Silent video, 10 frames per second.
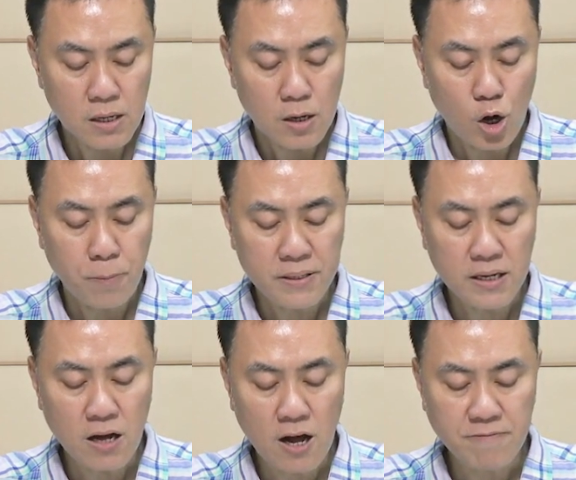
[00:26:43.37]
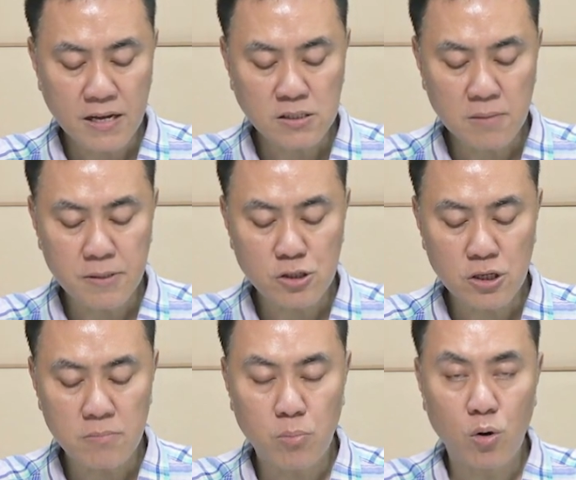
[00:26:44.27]
Opening of
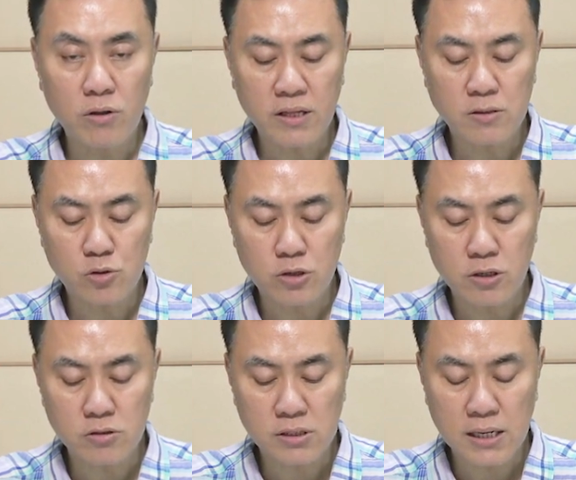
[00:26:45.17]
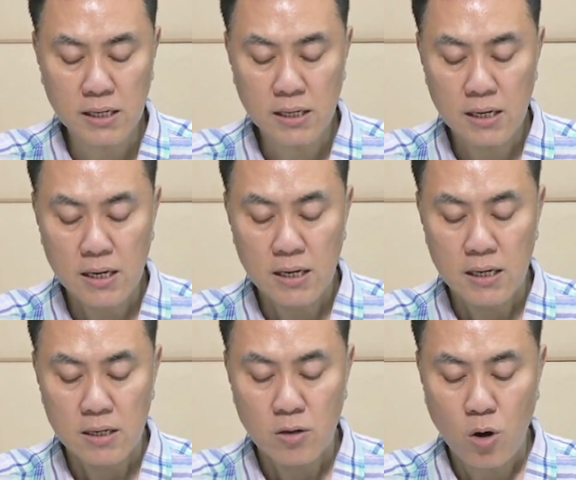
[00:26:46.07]
exhibition both introducing
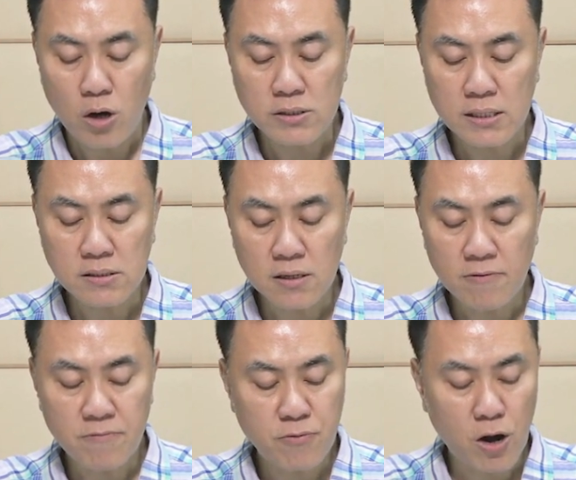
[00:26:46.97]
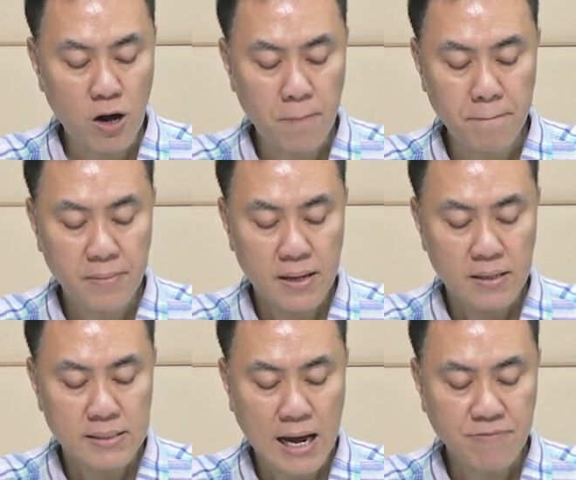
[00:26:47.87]
courses from
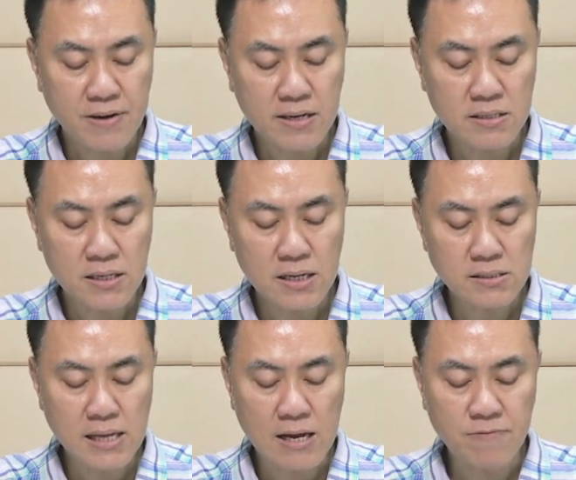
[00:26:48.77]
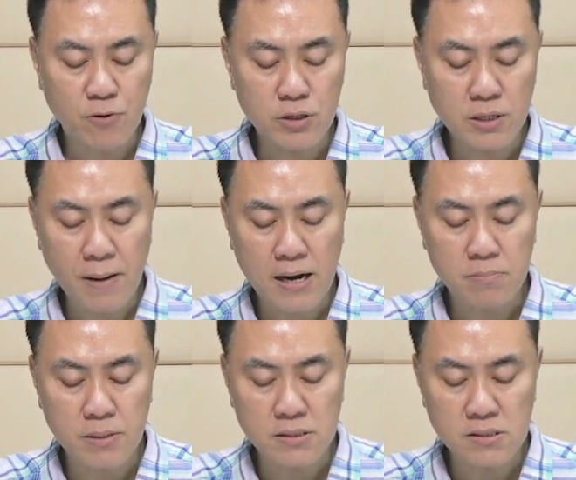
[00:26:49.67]
9 faculties and 4
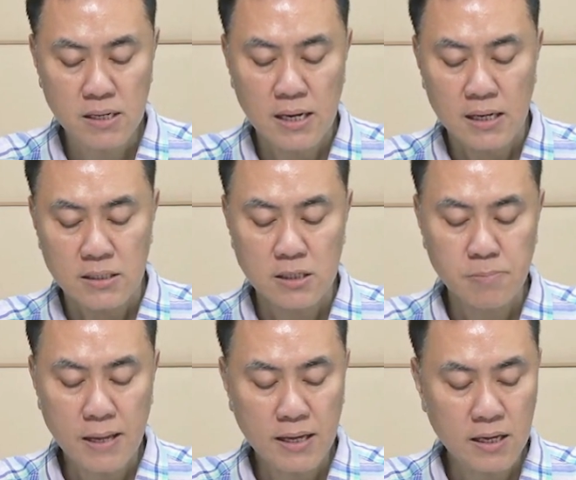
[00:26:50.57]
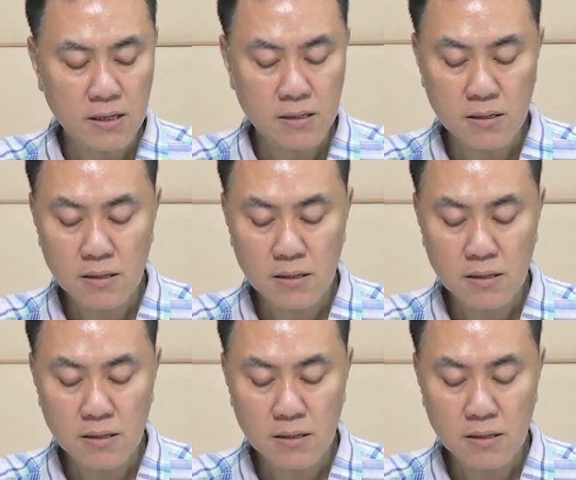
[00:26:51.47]
departments, displaying